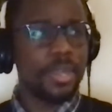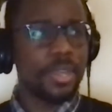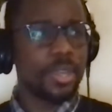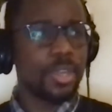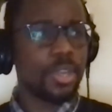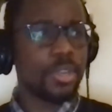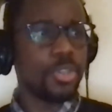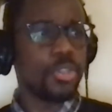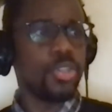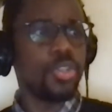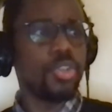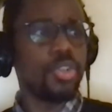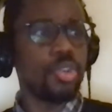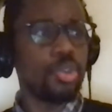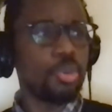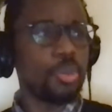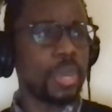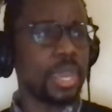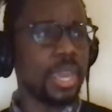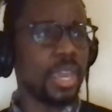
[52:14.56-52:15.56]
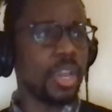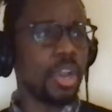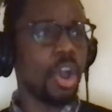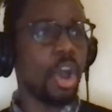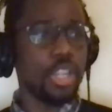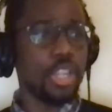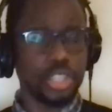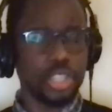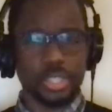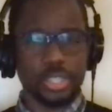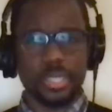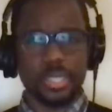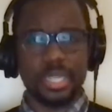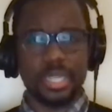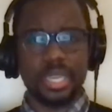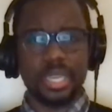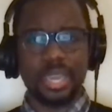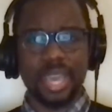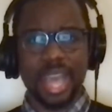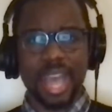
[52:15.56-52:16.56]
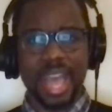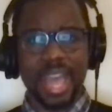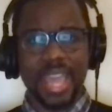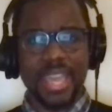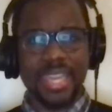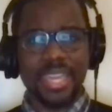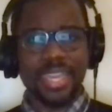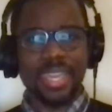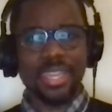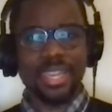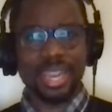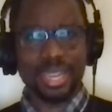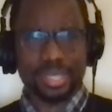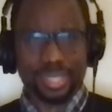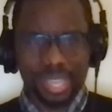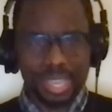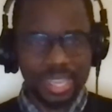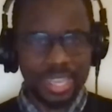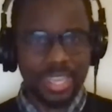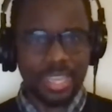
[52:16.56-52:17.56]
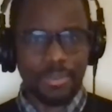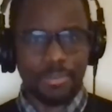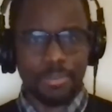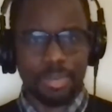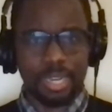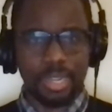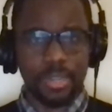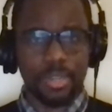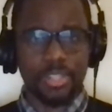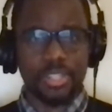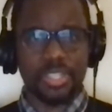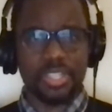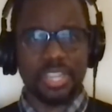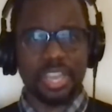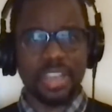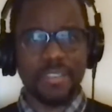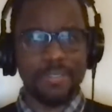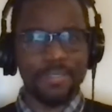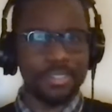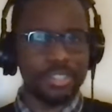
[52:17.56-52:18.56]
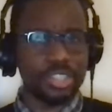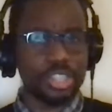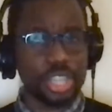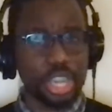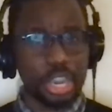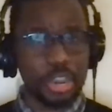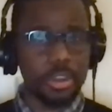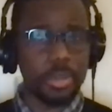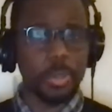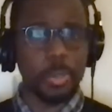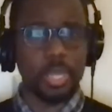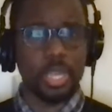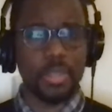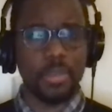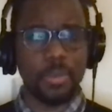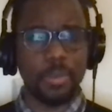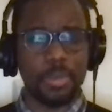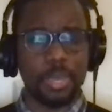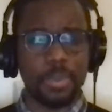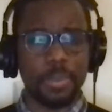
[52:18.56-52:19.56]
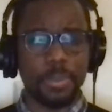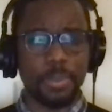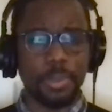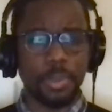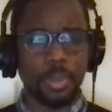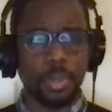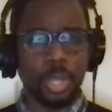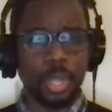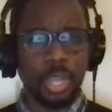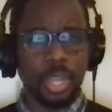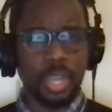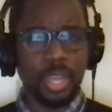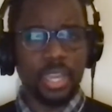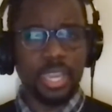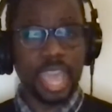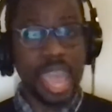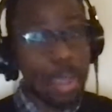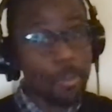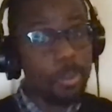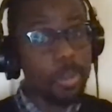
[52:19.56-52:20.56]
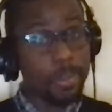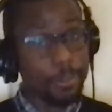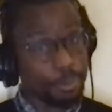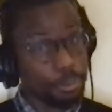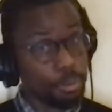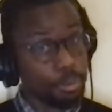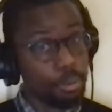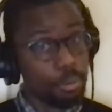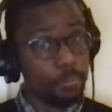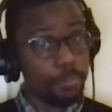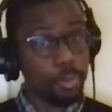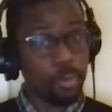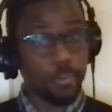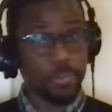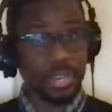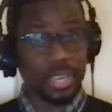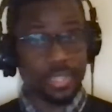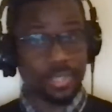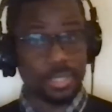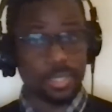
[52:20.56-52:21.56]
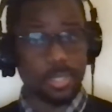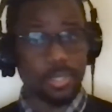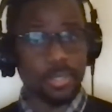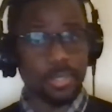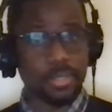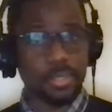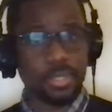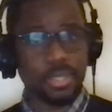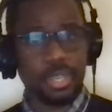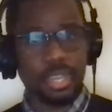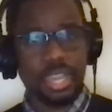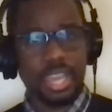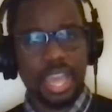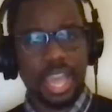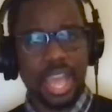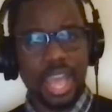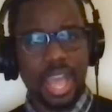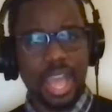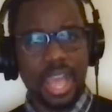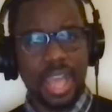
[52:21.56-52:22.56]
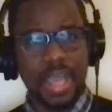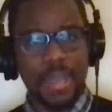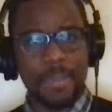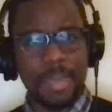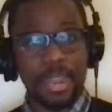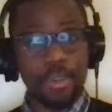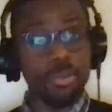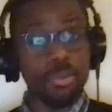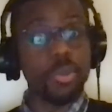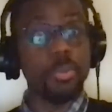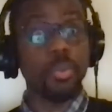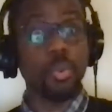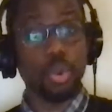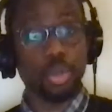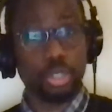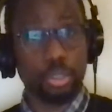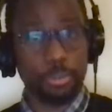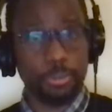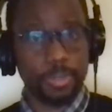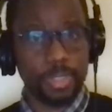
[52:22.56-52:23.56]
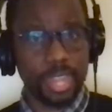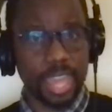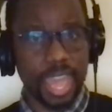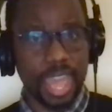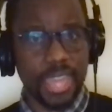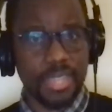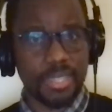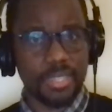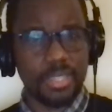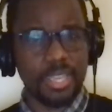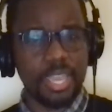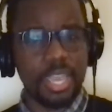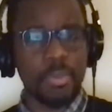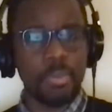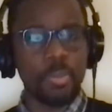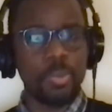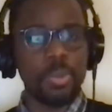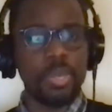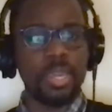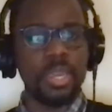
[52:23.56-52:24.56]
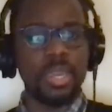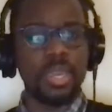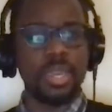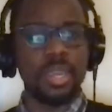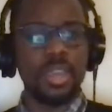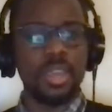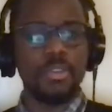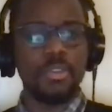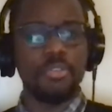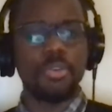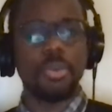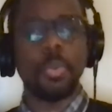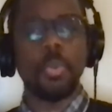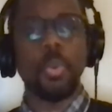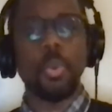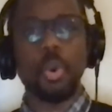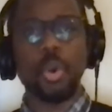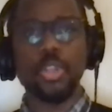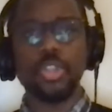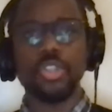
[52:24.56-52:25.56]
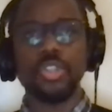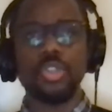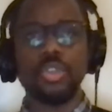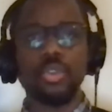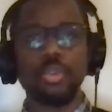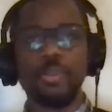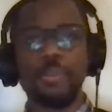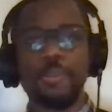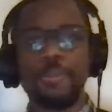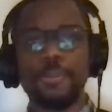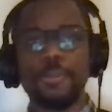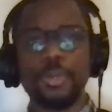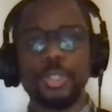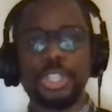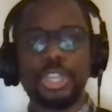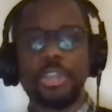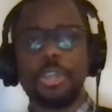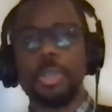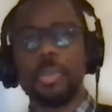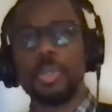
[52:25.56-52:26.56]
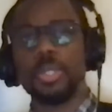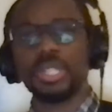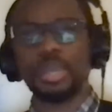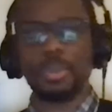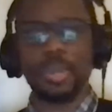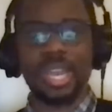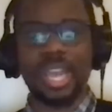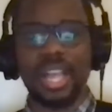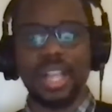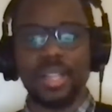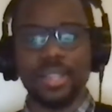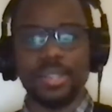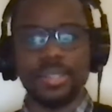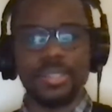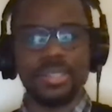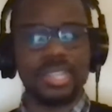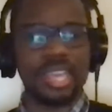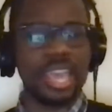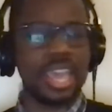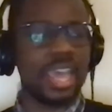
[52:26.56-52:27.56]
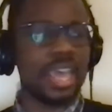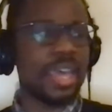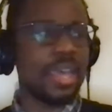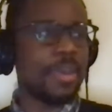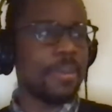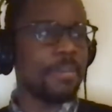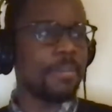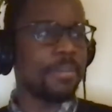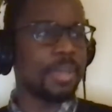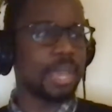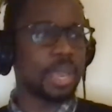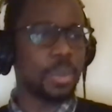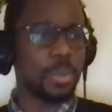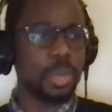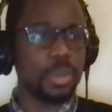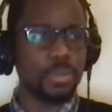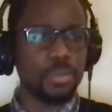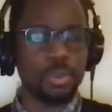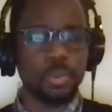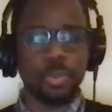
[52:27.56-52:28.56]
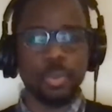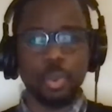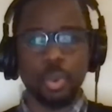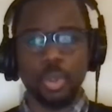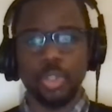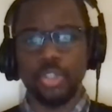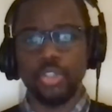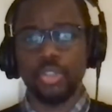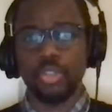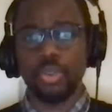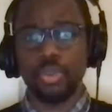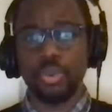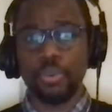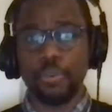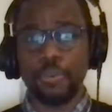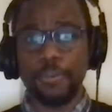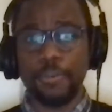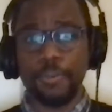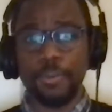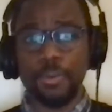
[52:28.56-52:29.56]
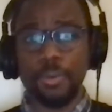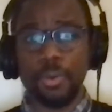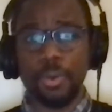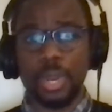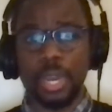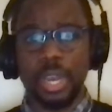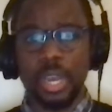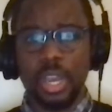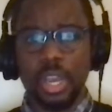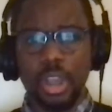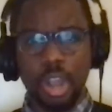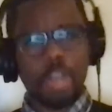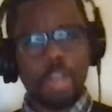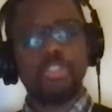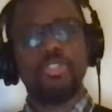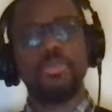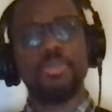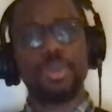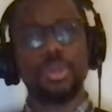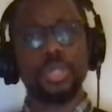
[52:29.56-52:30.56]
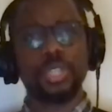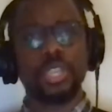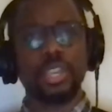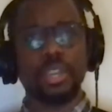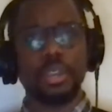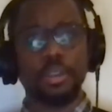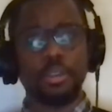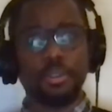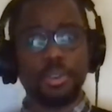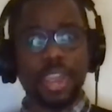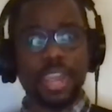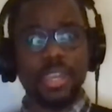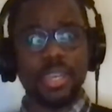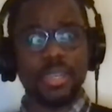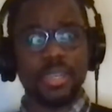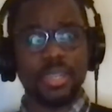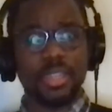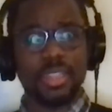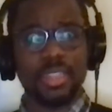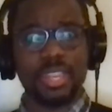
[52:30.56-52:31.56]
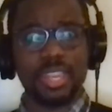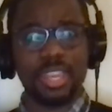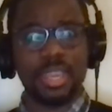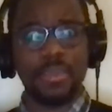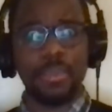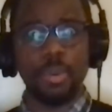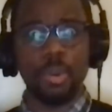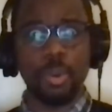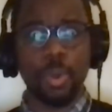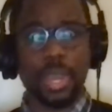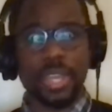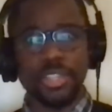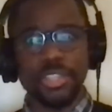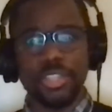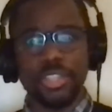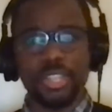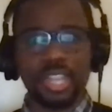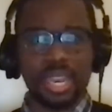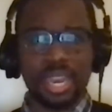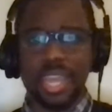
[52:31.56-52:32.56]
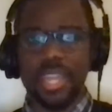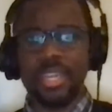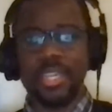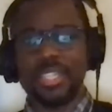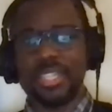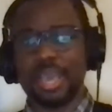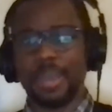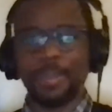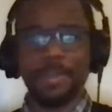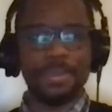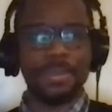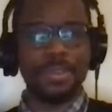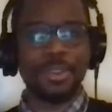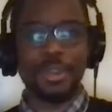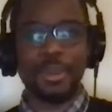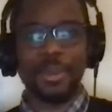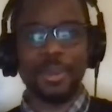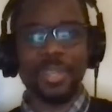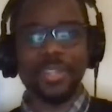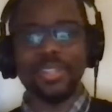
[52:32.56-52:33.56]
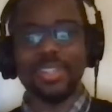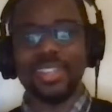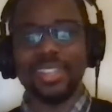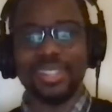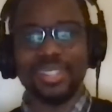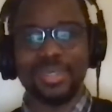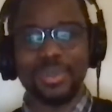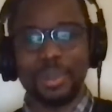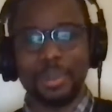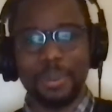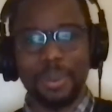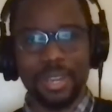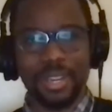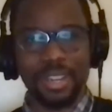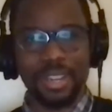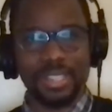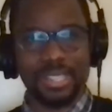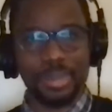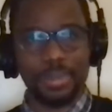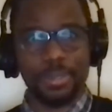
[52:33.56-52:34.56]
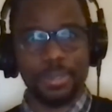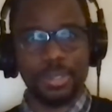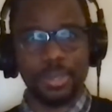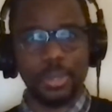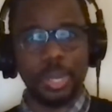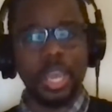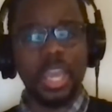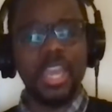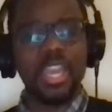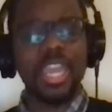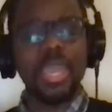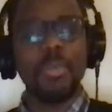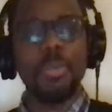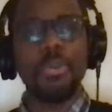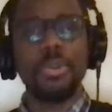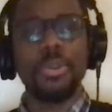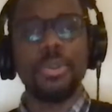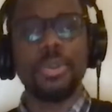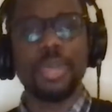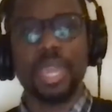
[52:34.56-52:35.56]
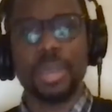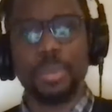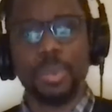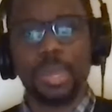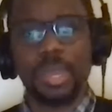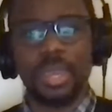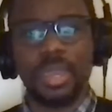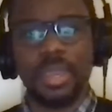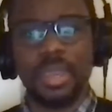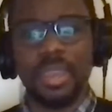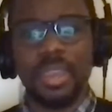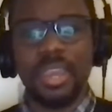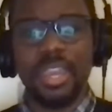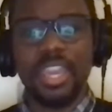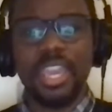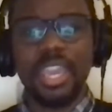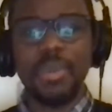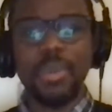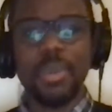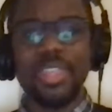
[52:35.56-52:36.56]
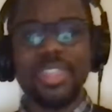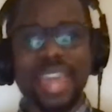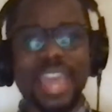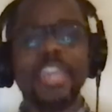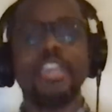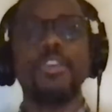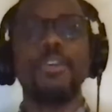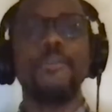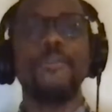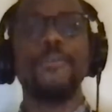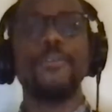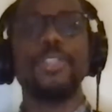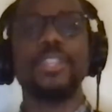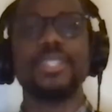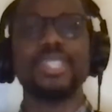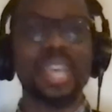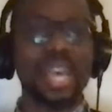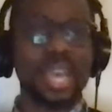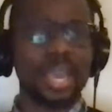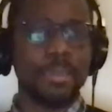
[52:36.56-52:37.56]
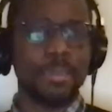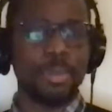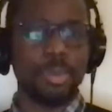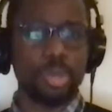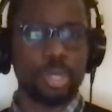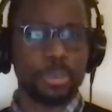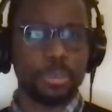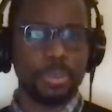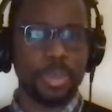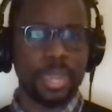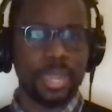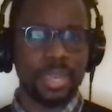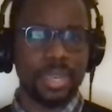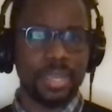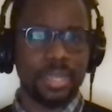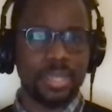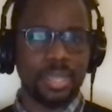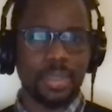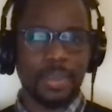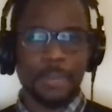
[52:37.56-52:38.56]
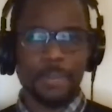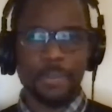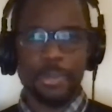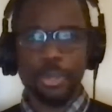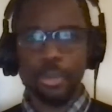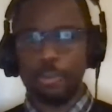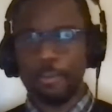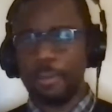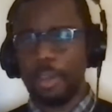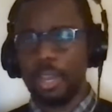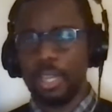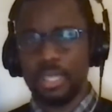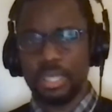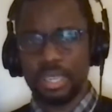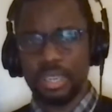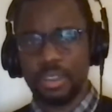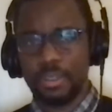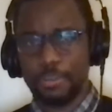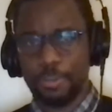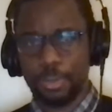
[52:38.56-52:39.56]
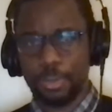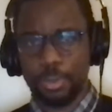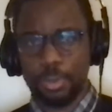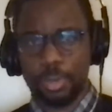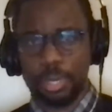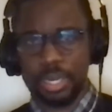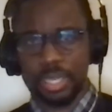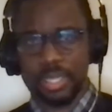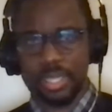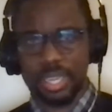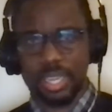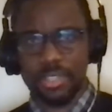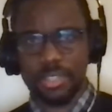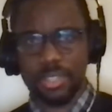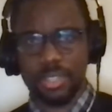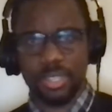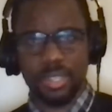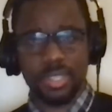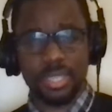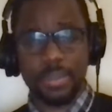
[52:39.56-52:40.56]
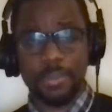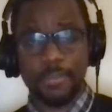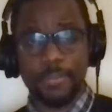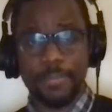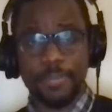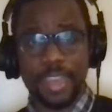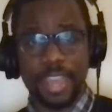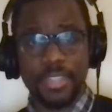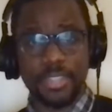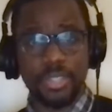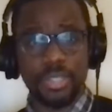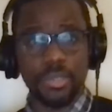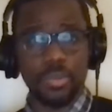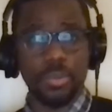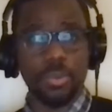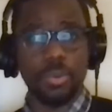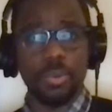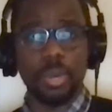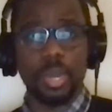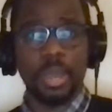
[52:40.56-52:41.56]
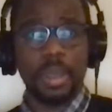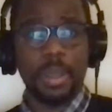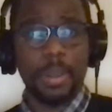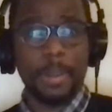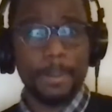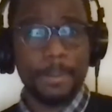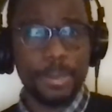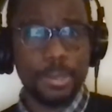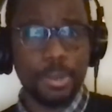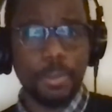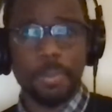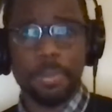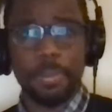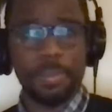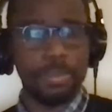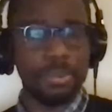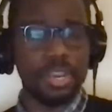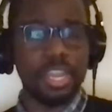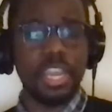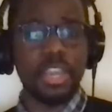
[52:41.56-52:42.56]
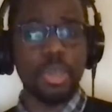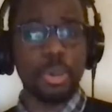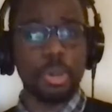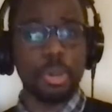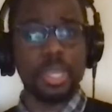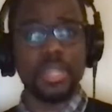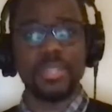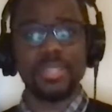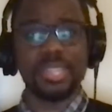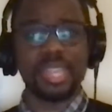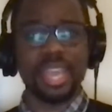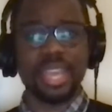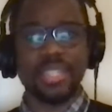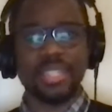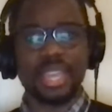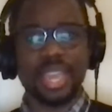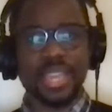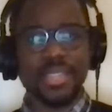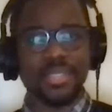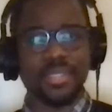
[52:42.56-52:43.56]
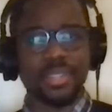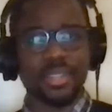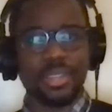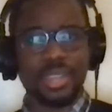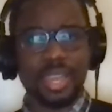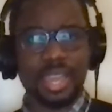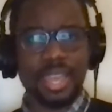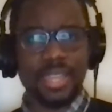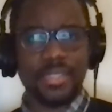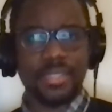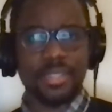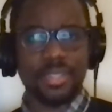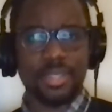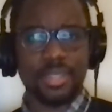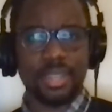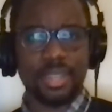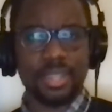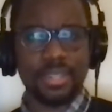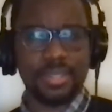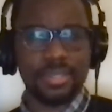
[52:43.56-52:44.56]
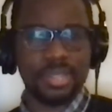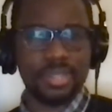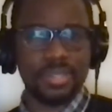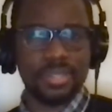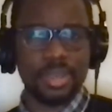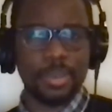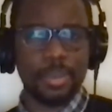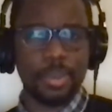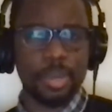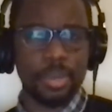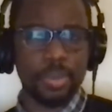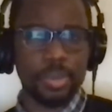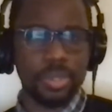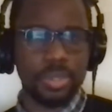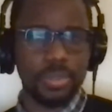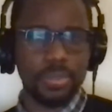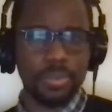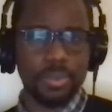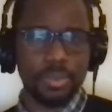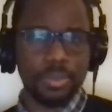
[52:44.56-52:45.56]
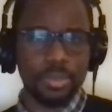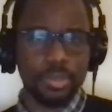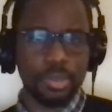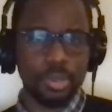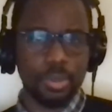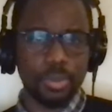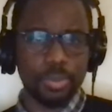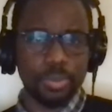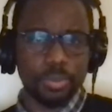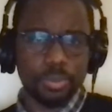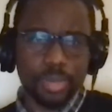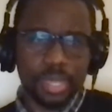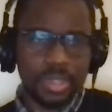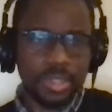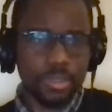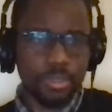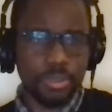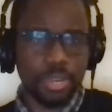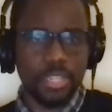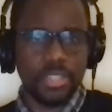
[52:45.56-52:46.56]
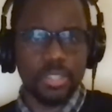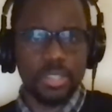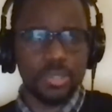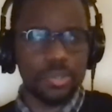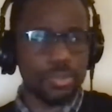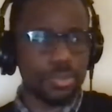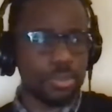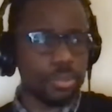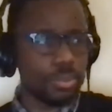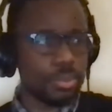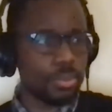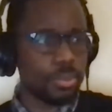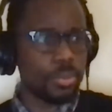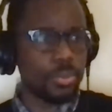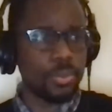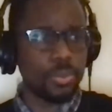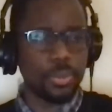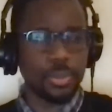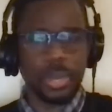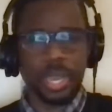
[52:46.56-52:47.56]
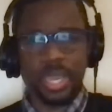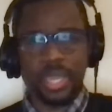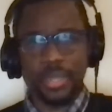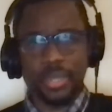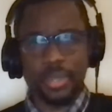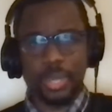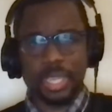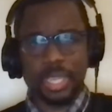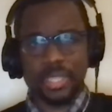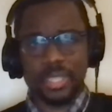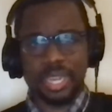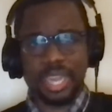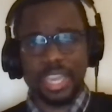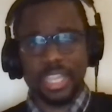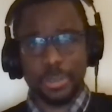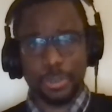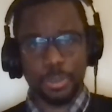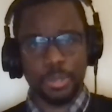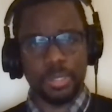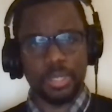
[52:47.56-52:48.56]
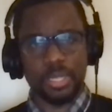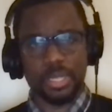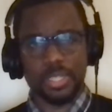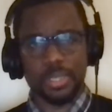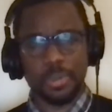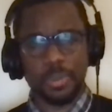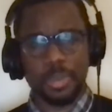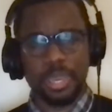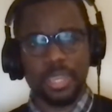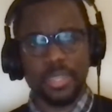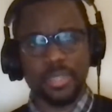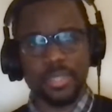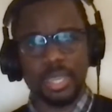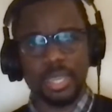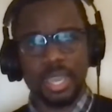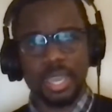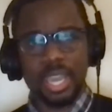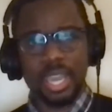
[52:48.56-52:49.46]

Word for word: consuming consciously i.e like taking in really good stuff and sharing it with other people can we prove you've listened um, and reward you for that? Can we reward you for sharing it with someone else? Um, can we reward you for contributing a great theme or question that ends up, you know, in, into a podcast episode? Can we can we can we thank you for the time you spend, you know, volunteering for the organization in some fashion, or you know, bringing your insights as a as a as, as someone with with you know in the trenches or who who mm -hmm. as, mm-hmm. as an expert in a space?